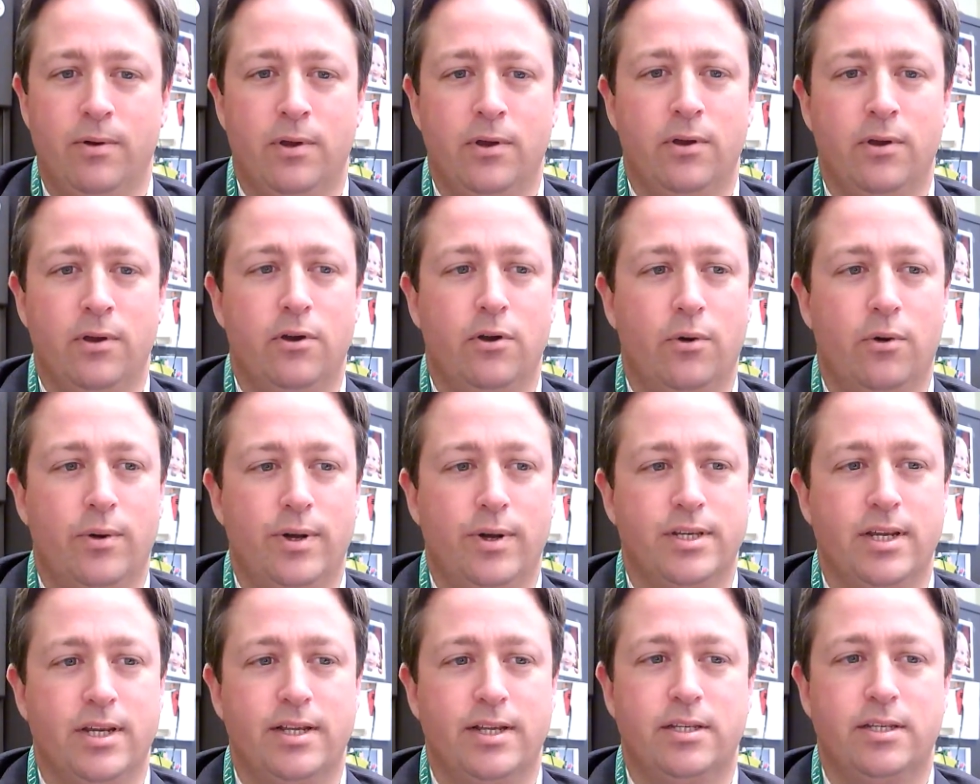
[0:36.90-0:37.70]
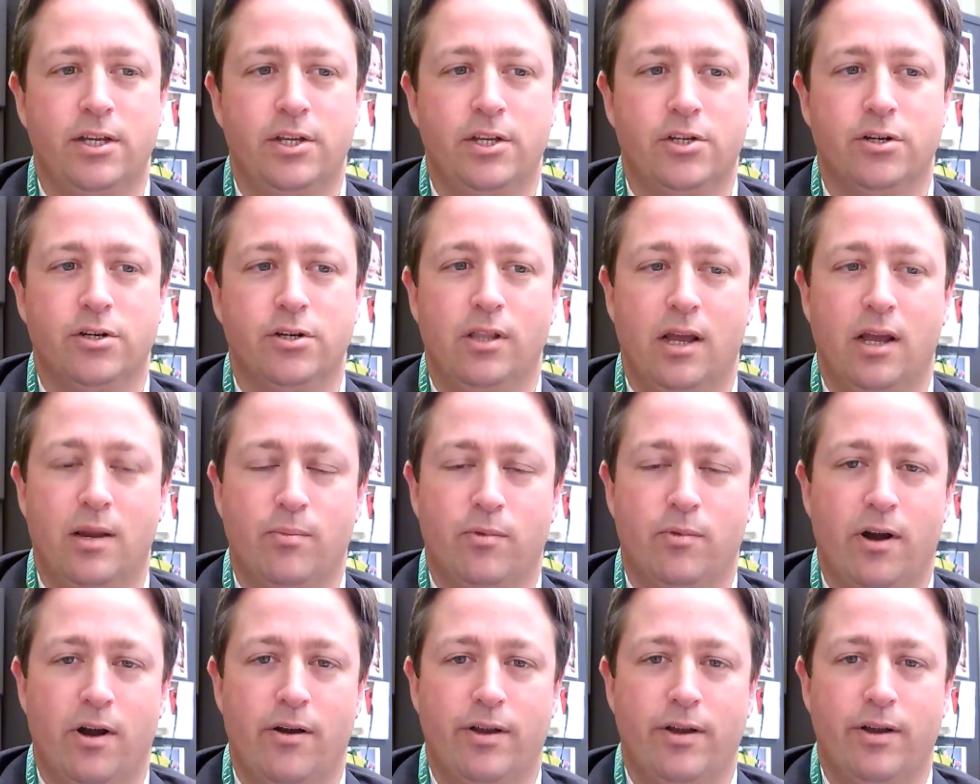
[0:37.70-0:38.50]
who is a teacher
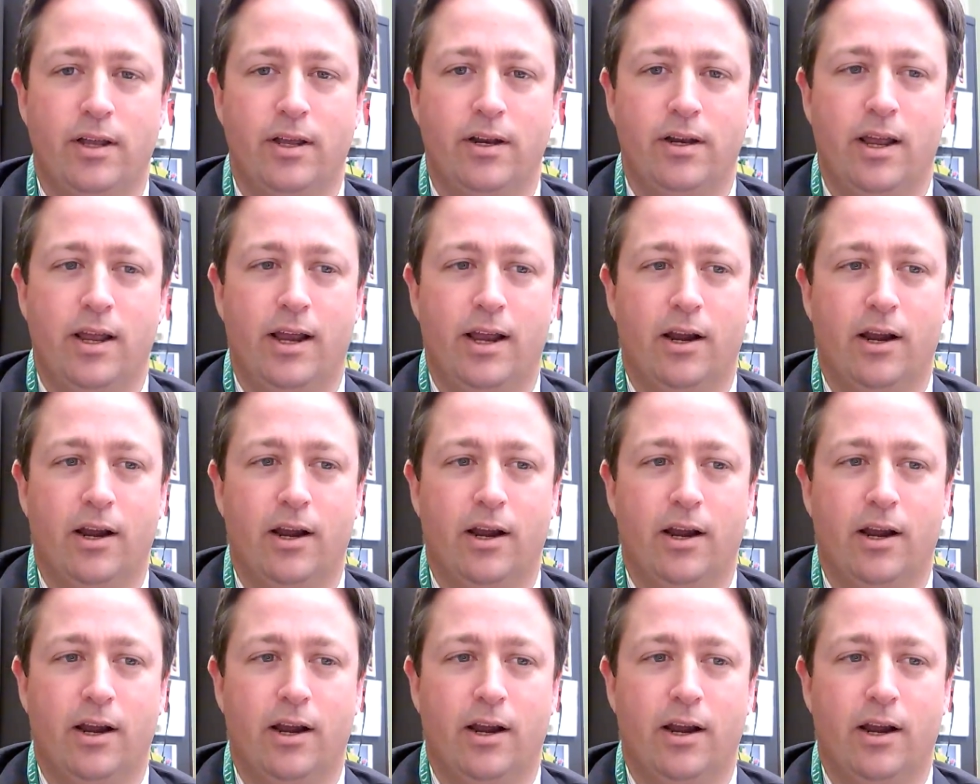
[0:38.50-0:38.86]
librarian